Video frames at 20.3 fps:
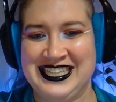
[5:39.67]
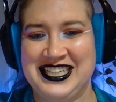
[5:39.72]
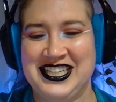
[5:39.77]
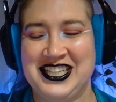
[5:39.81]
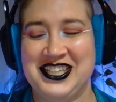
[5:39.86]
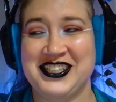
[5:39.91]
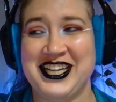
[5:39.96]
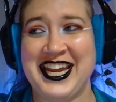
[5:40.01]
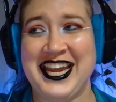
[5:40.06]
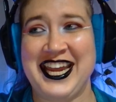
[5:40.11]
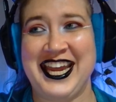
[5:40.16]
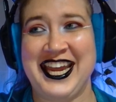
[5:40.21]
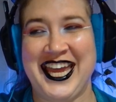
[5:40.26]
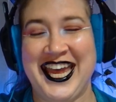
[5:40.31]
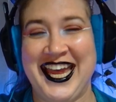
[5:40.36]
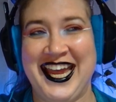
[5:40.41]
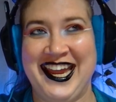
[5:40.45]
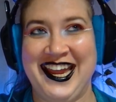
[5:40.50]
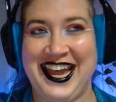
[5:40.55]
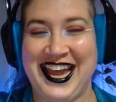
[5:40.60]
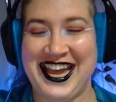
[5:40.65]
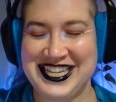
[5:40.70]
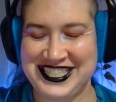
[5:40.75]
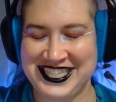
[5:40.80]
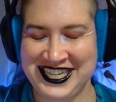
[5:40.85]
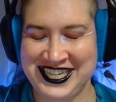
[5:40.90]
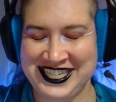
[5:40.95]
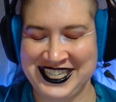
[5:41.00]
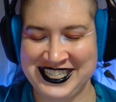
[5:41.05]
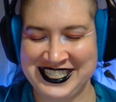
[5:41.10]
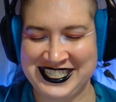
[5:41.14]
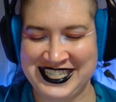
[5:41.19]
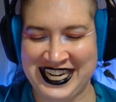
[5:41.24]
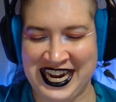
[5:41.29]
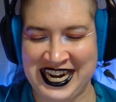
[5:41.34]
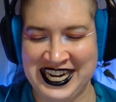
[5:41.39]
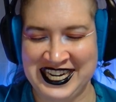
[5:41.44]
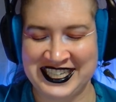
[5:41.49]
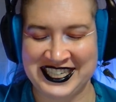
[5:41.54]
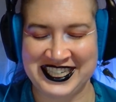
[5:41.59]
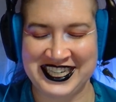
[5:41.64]
Okay, as a
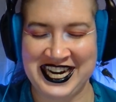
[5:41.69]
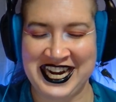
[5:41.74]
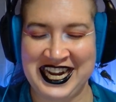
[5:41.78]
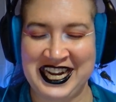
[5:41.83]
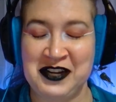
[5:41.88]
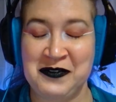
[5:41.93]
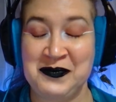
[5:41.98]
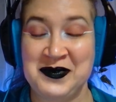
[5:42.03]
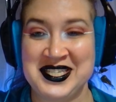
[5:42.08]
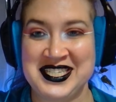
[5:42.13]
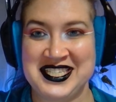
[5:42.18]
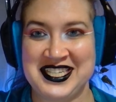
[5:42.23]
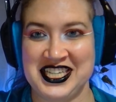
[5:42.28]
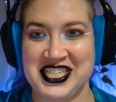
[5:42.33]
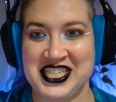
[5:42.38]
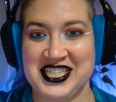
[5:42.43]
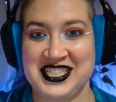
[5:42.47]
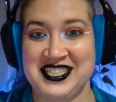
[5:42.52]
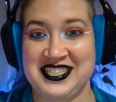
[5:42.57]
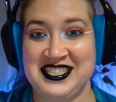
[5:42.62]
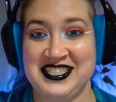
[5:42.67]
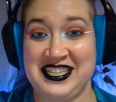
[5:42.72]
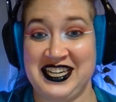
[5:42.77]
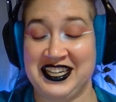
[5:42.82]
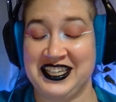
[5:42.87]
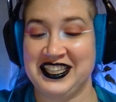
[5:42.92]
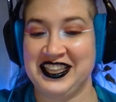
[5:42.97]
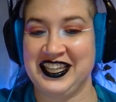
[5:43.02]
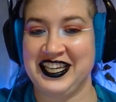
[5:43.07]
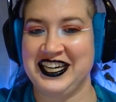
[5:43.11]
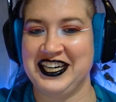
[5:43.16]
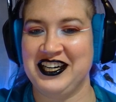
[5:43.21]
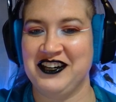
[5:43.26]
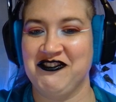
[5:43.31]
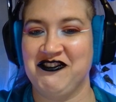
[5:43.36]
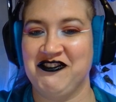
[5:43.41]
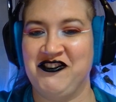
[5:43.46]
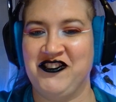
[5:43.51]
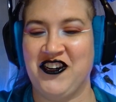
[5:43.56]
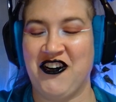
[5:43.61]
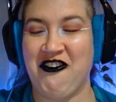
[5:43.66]
designer, I am such a stickler
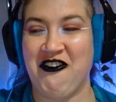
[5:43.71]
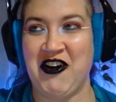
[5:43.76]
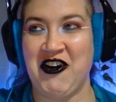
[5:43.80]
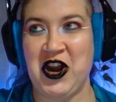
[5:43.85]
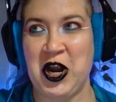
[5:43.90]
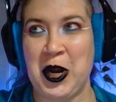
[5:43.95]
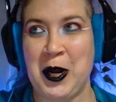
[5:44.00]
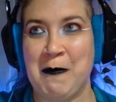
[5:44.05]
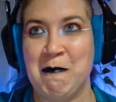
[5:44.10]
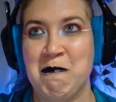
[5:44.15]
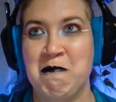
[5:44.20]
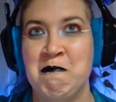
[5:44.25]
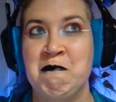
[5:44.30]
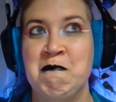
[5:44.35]
for